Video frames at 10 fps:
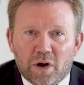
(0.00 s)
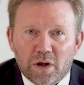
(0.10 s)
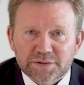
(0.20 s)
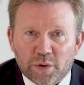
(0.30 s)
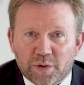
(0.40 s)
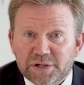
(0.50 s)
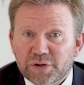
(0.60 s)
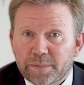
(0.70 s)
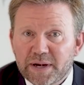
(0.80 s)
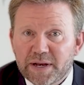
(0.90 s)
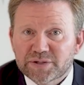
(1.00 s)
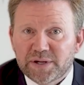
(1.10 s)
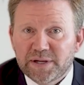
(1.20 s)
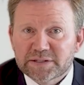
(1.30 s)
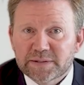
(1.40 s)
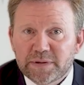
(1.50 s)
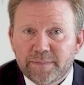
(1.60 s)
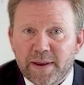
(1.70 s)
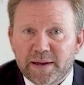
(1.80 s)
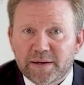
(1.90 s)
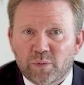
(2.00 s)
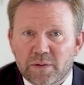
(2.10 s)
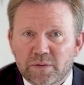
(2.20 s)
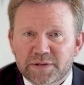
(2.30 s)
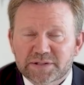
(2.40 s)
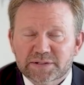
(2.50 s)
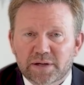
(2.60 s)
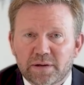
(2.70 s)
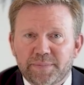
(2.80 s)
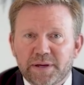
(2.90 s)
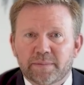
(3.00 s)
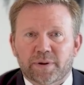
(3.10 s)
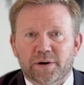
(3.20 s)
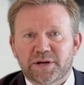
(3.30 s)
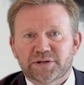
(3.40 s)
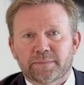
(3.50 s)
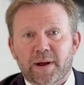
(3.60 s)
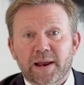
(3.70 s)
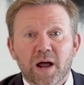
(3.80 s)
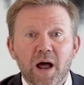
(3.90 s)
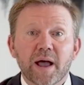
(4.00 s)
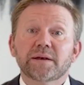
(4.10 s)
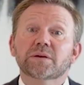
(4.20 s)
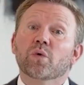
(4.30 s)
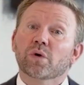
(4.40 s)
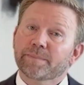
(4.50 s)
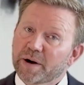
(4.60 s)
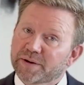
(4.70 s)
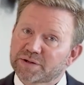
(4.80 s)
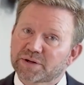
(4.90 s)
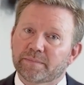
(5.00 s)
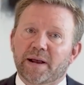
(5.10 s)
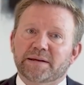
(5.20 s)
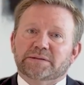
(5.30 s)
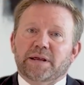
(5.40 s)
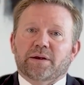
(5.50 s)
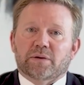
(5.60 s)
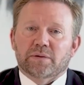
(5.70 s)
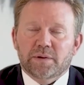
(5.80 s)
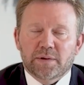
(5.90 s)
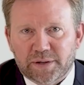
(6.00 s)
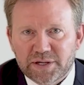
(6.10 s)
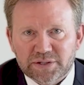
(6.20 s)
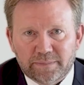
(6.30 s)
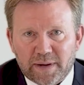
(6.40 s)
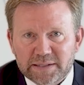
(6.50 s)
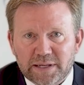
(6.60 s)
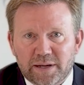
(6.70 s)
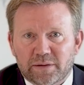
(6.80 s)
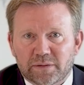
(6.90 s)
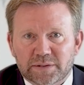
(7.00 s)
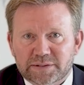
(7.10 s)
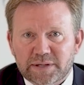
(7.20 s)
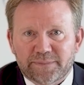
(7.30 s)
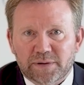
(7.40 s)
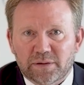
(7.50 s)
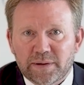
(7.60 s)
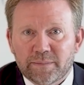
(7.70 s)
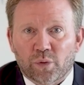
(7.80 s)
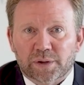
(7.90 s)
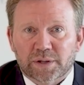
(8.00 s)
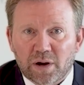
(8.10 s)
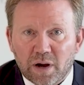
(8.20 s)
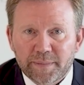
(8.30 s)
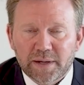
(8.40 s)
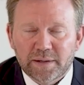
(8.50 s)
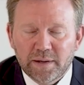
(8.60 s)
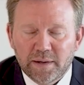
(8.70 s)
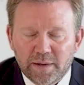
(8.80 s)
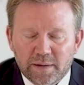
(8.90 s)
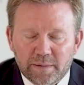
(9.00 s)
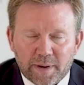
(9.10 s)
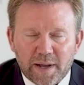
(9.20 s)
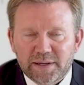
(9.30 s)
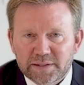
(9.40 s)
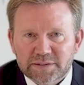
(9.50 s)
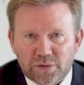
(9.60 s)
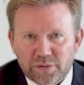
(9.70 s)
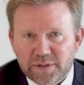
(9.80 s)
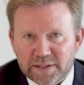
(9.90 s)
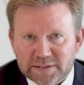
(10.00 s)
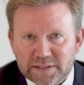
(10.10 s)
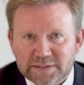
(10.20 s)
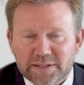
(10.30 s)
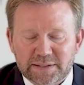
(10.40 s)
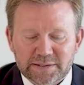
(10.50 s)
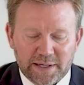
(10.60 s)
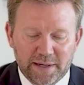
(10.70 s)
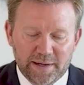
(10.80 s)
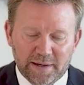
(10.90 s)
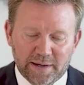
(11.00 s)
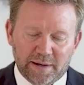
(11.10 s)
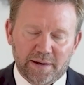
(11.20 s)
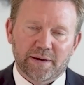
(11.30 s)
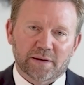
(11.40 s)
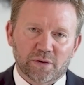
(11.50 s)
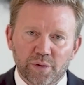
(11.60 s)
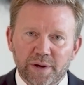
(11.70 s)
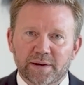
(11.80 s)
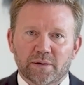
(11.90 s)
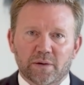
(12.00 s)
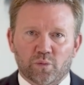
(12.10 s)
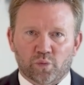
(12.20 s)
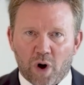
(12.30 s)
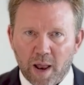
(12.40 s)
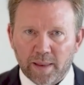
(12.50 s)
Also, a determination needs to be made whether this is going to be a partition by kind or a partition by sale. Partition by sale is definitely more common, but in certain instances, including raw